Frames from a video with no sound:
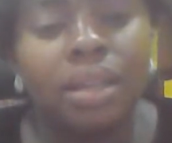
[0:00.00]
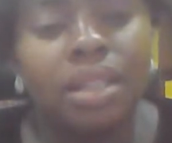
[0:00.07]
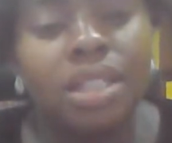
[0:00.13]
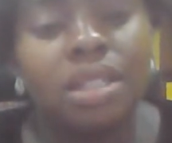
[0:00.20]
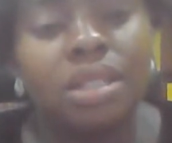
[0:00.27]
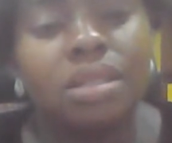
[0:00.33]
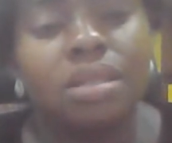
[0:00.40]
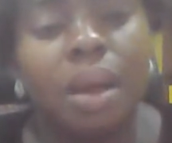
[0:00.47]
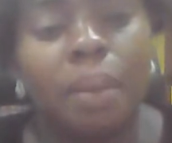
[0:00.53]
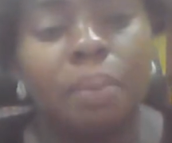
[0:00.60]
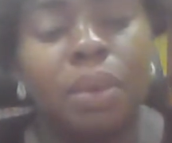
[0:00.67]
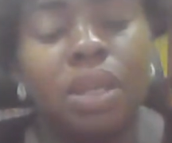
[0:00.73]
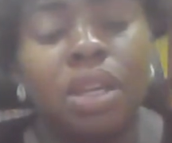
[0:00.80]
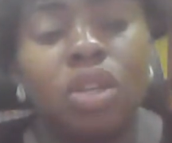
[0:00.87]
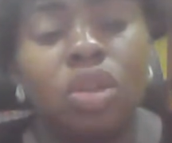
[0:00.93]
this
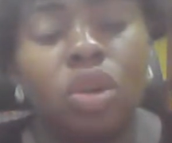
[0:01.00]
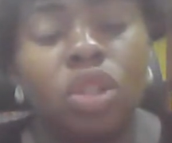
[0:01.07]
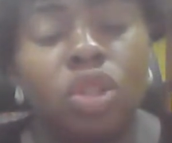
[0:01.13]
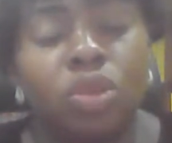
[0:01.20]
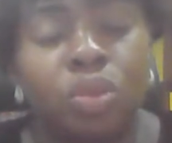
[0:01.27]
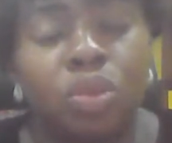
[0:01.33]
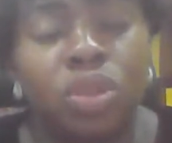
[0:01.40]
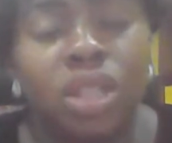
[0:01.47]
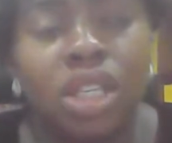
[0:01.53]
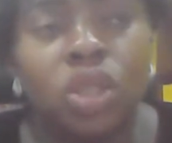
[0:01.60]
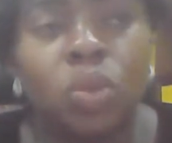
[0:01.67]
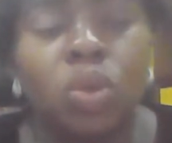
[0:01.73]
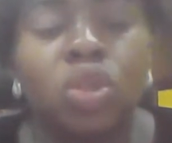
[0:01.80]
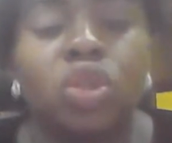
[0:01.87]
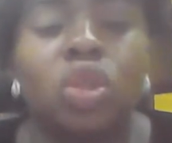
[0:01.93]
application or this
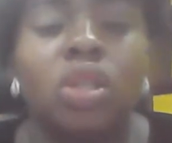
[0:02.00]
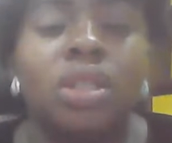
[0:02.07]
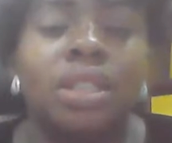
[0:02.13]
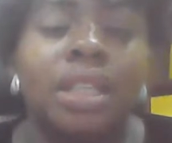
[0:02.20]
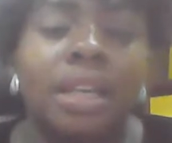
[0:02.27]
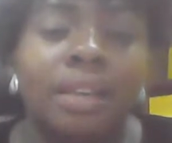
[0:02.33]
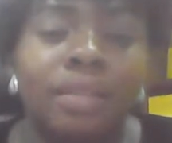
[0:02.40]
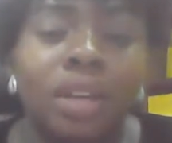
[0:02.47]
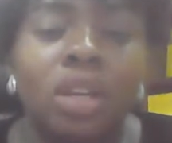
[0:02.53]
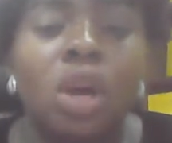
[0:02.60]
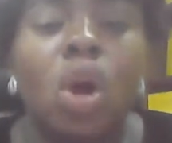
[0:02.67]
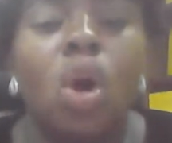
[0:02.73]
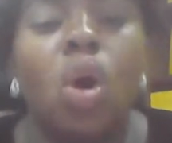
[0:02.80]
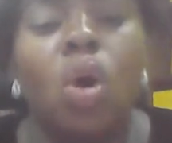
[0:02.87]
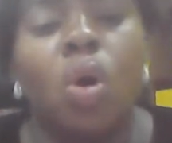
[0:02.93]
process was not given
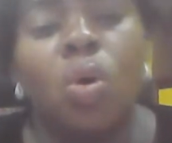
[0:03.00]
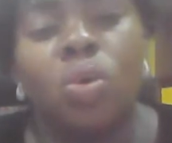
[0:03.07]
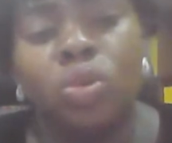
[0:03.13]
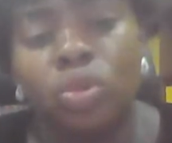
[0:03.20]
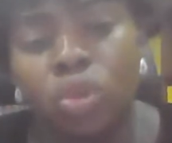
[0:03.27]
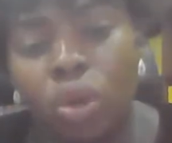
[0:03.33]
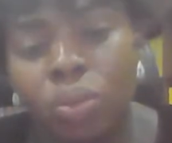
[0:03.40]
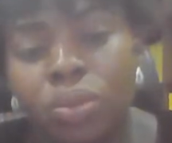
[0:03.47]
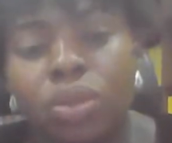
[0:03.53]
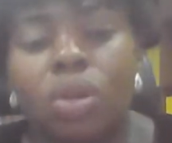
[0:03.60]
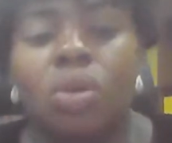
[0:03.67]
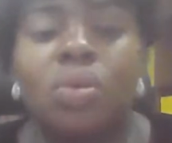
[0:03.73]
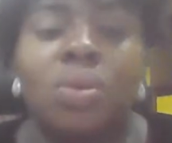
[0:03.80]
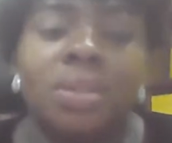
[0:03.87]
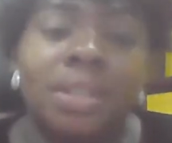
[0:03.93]
or dropped
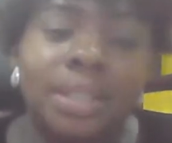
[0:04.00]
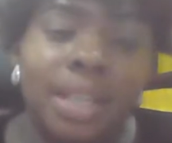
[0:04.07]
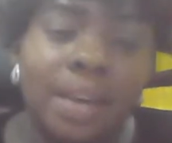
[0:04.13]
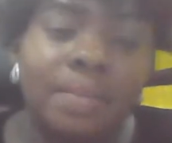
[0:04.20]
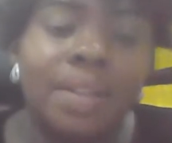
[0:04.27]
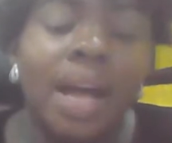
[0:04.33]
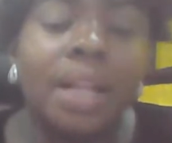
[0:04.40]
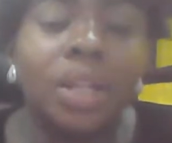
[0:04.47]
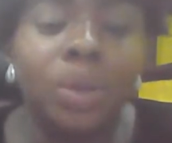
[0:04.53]
or served at the